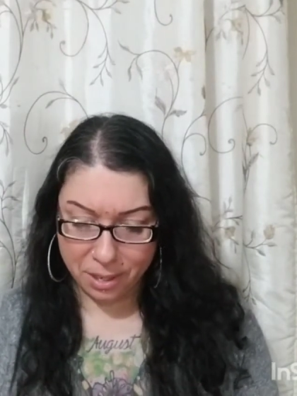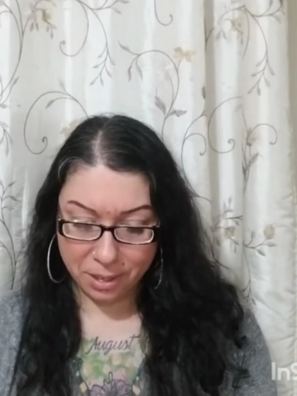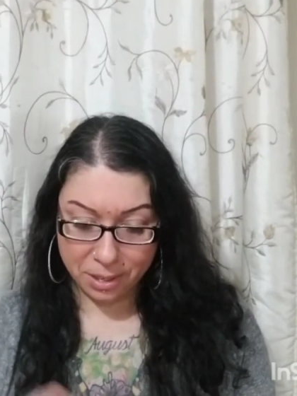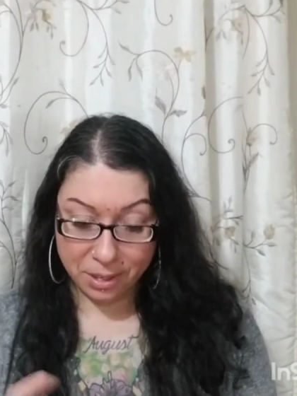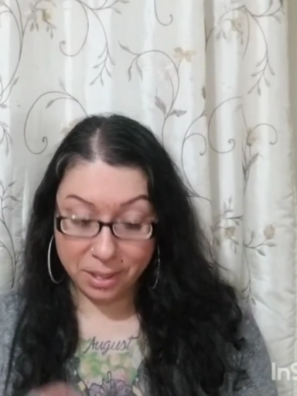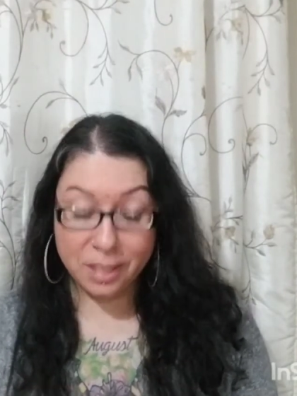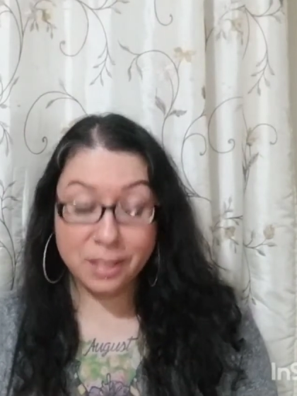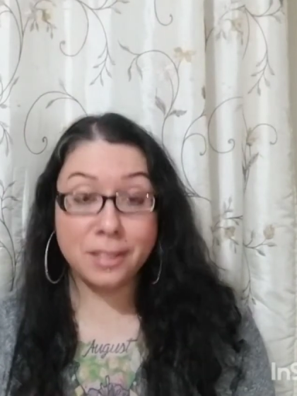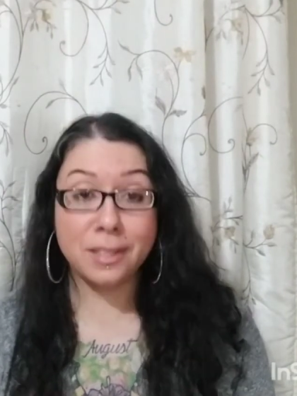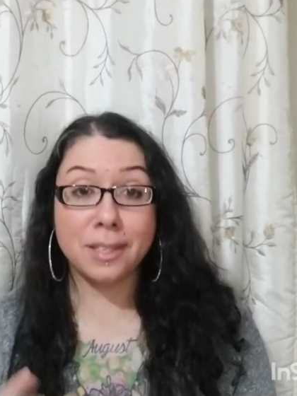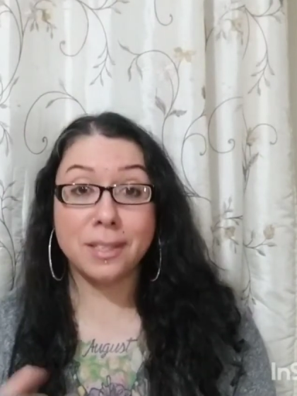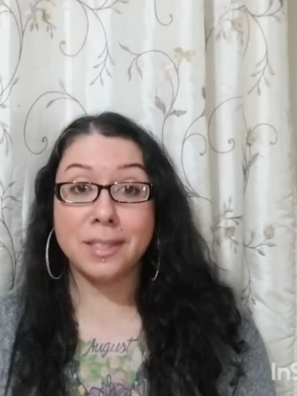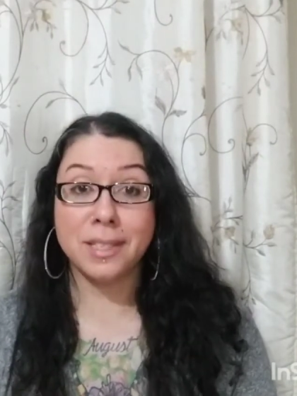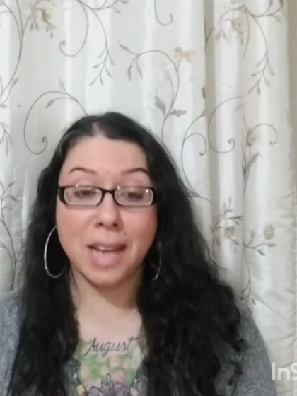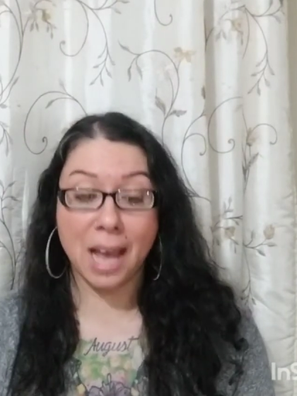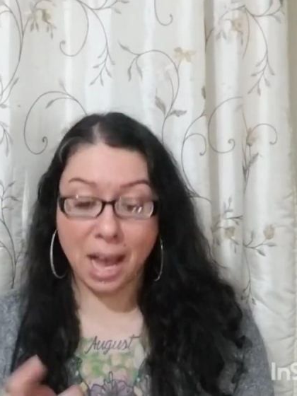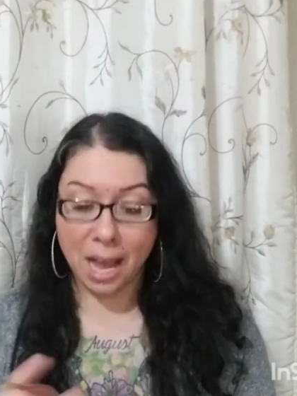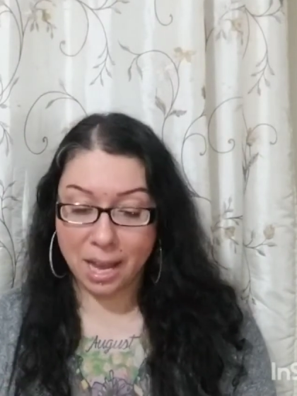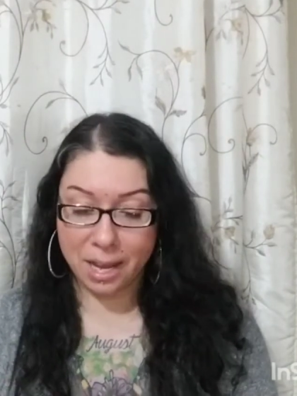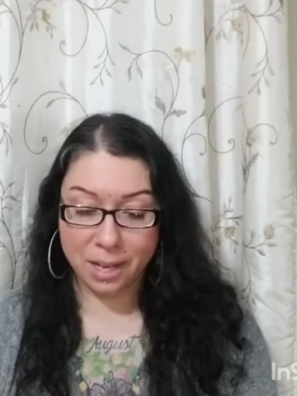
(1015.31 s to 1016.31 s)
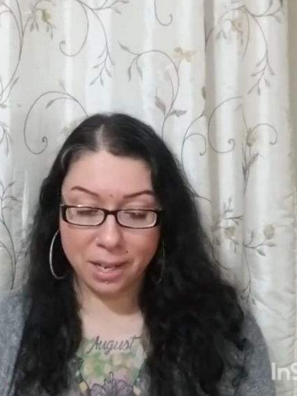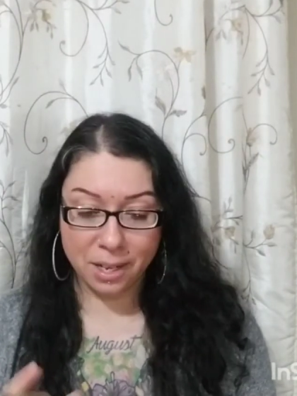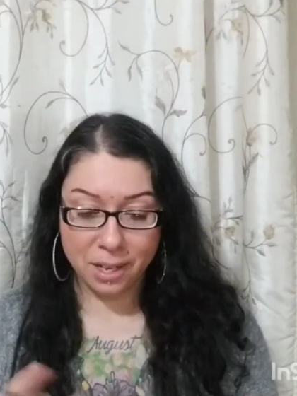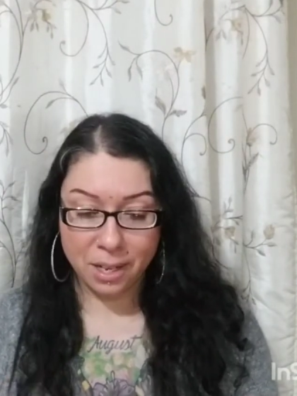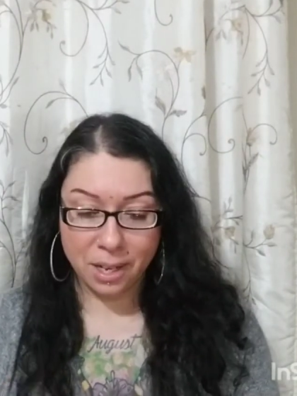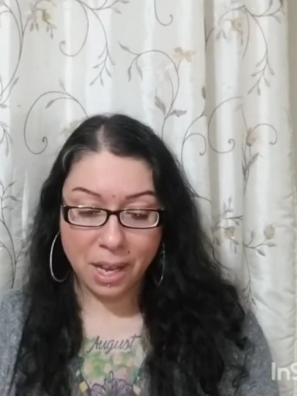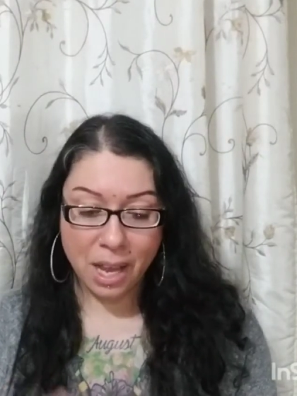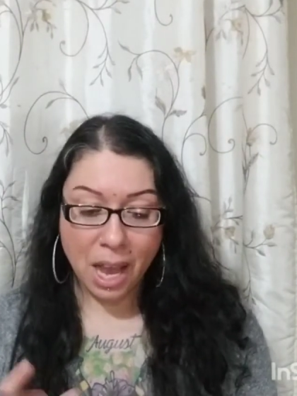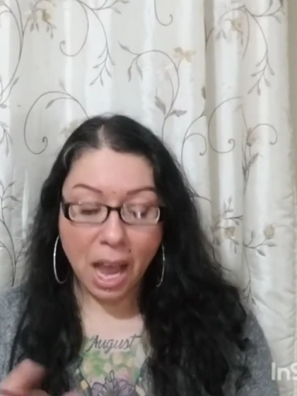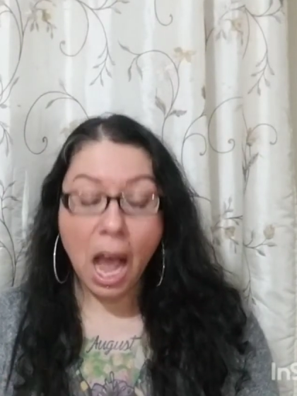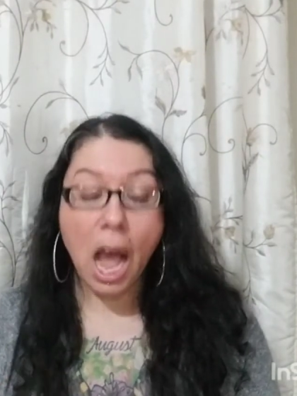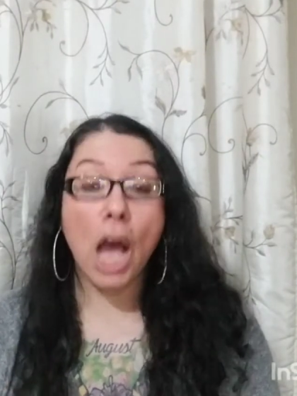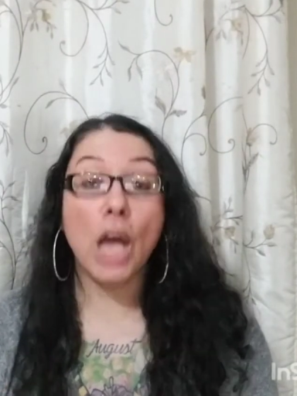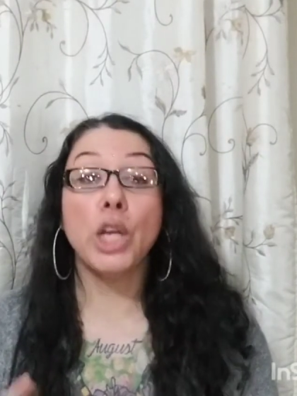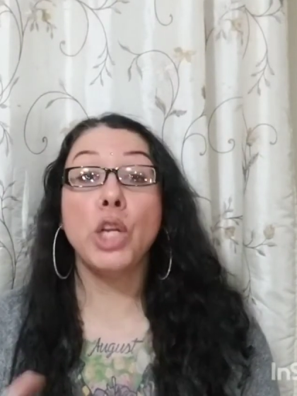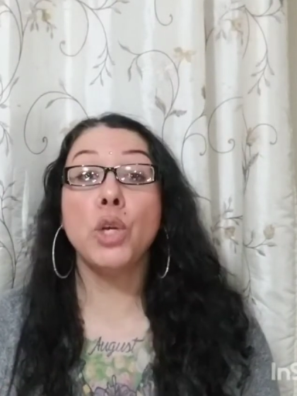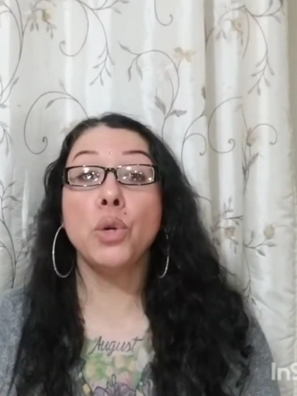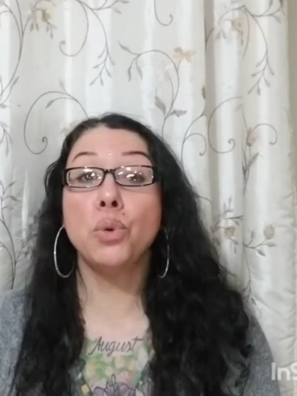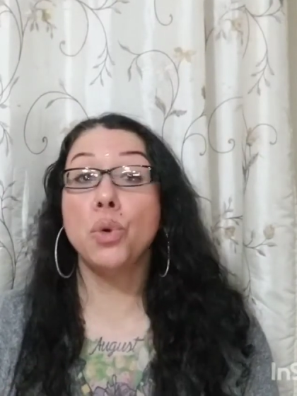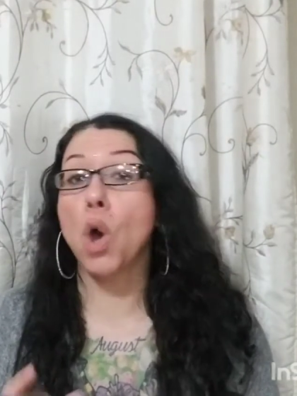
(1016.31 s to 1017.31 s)
This is not... How do
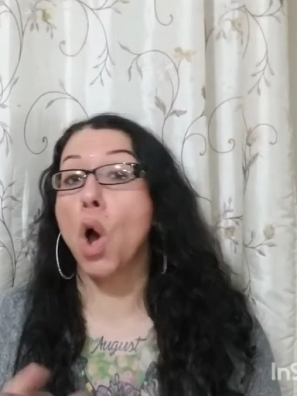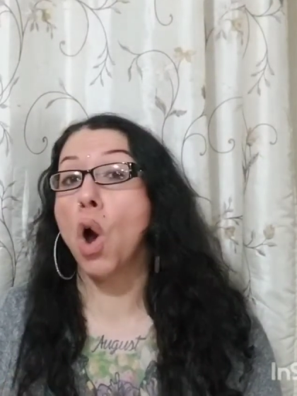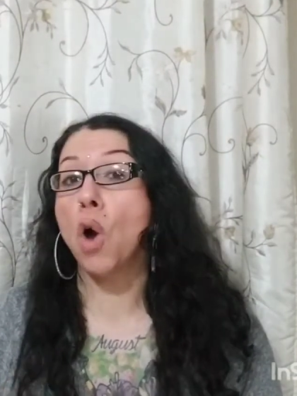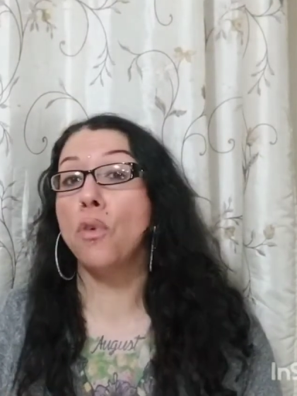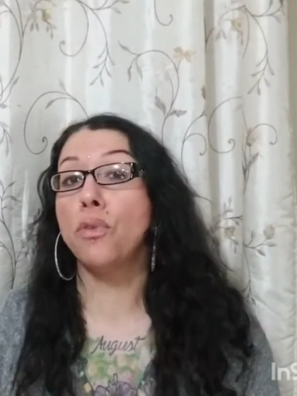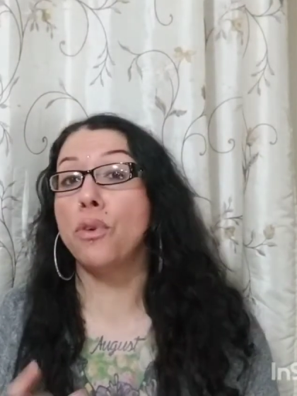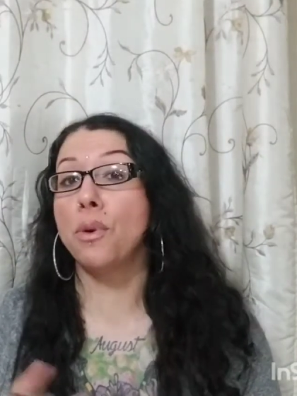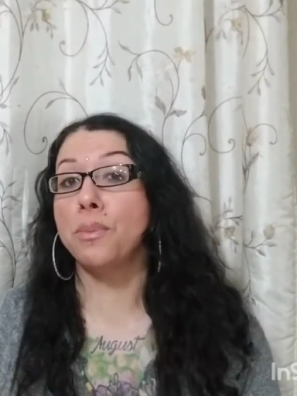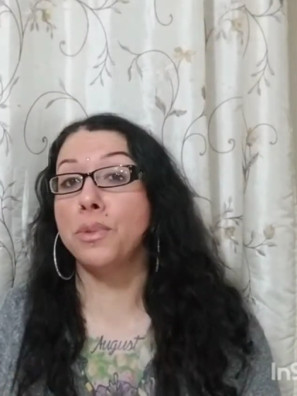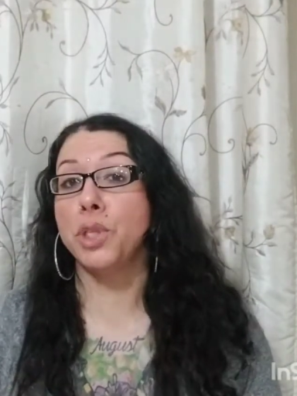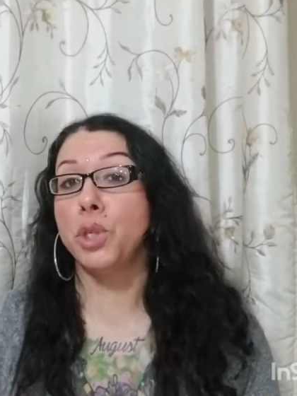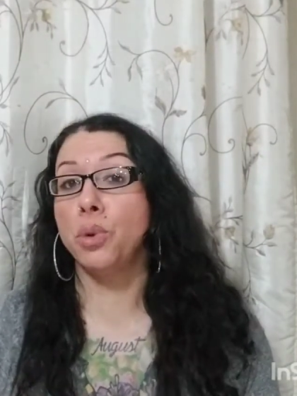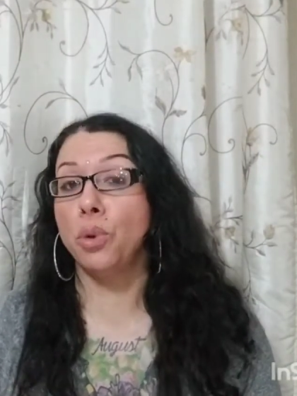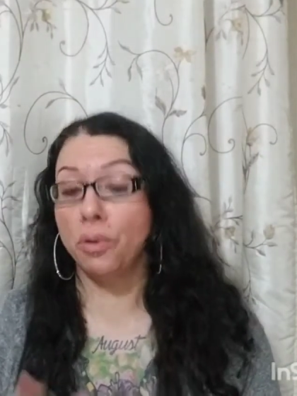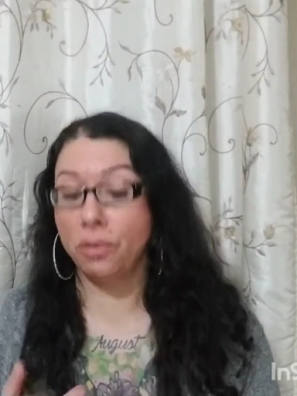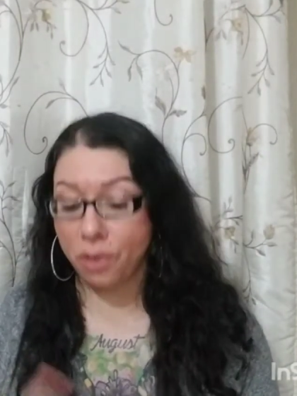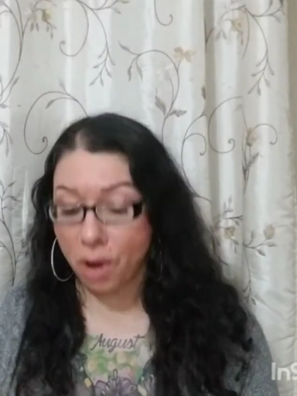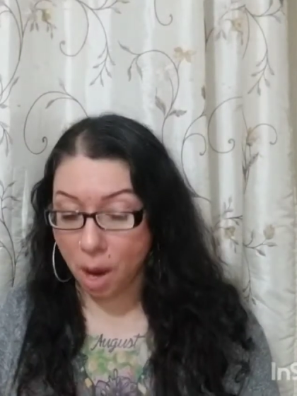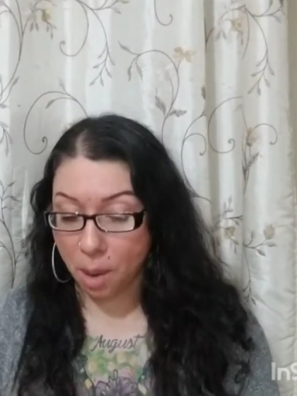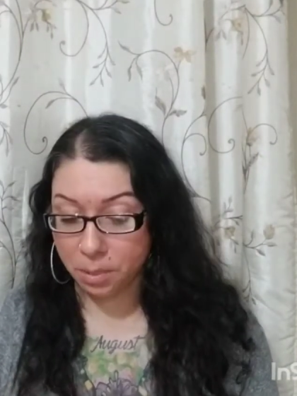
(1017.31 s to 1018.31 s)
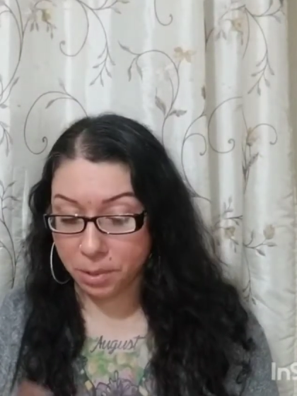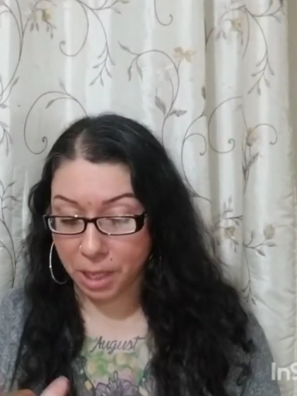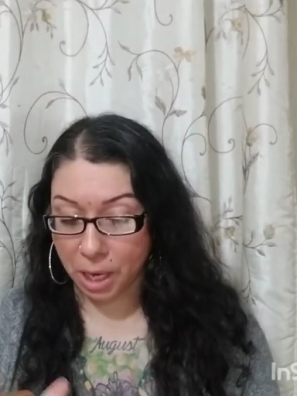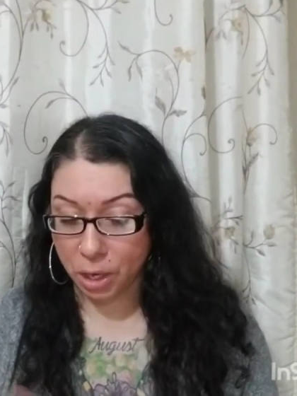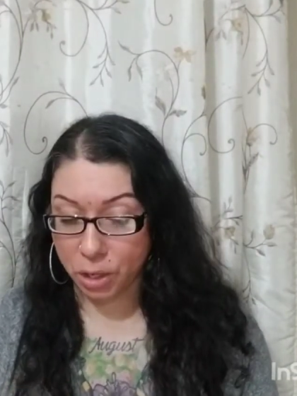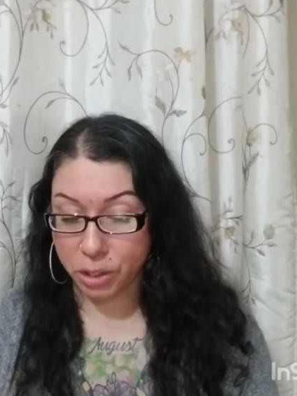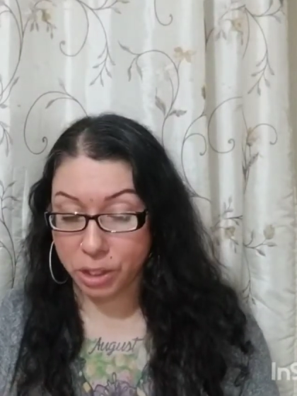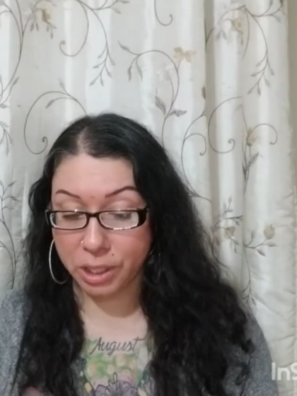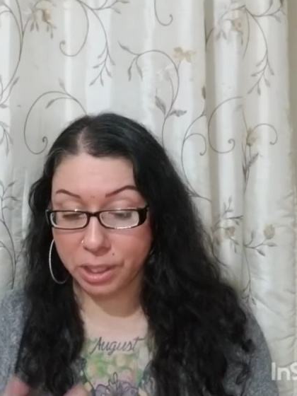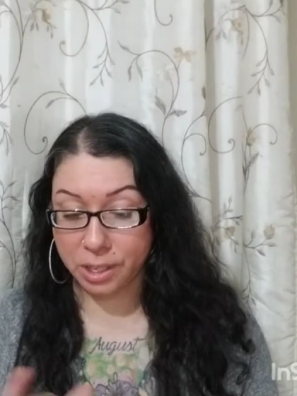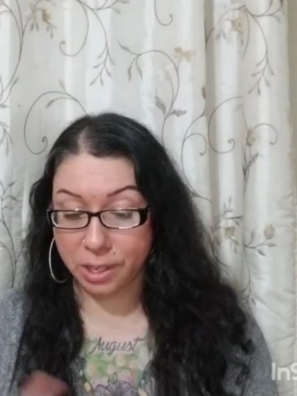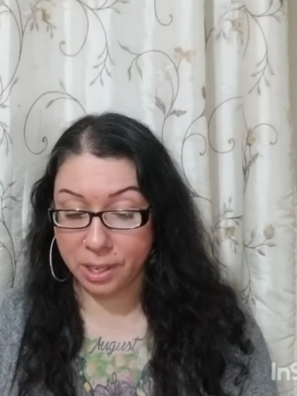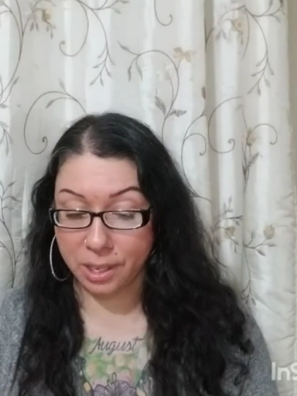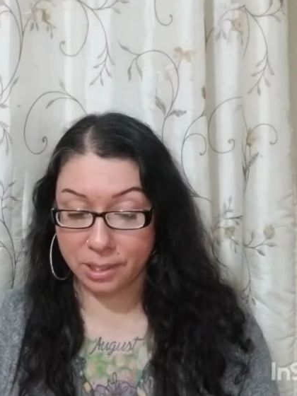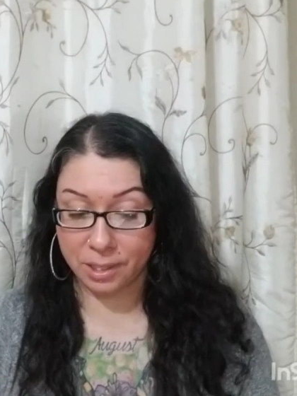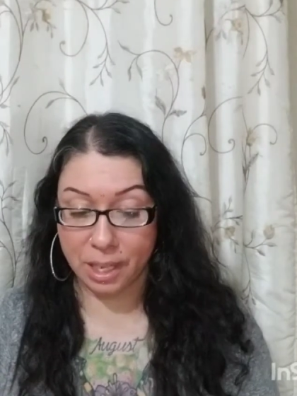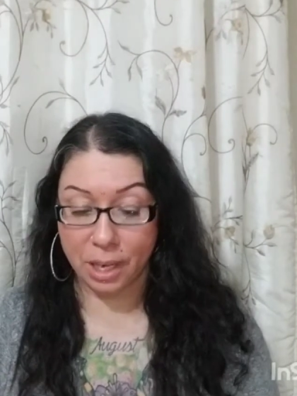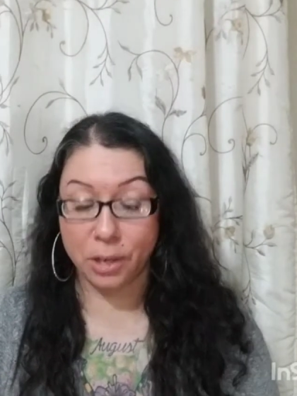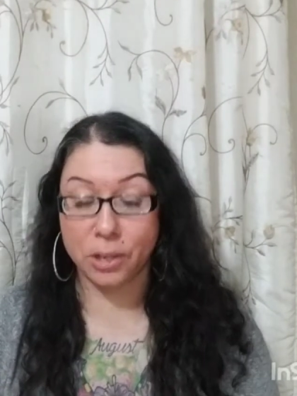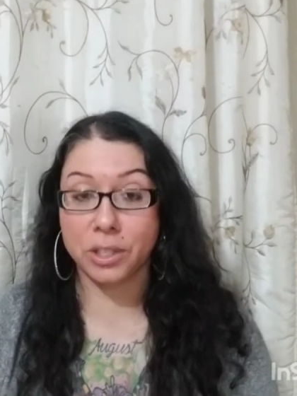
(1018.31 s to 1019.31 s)
you go from Two of Cups energy to this
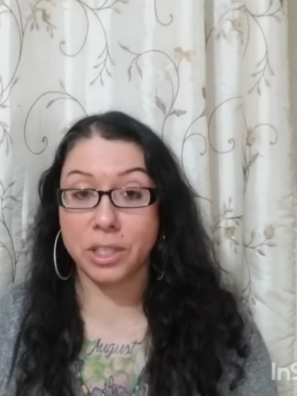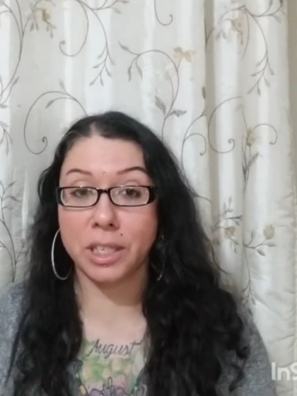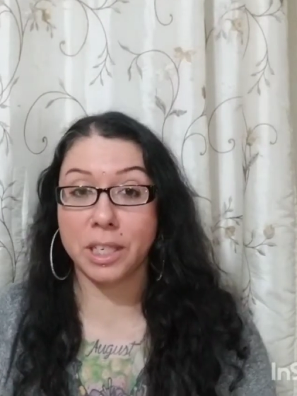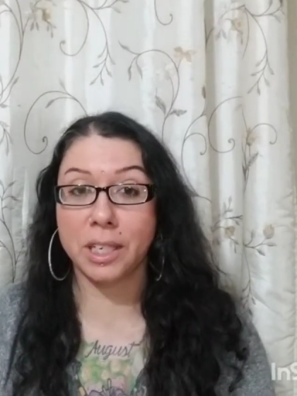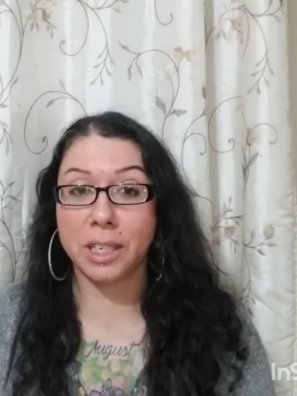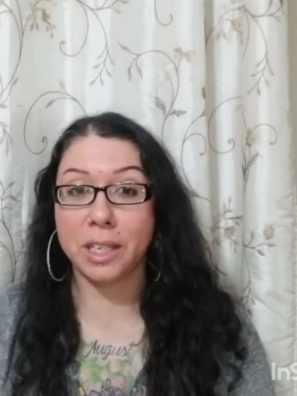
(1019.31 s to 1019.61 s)
energy?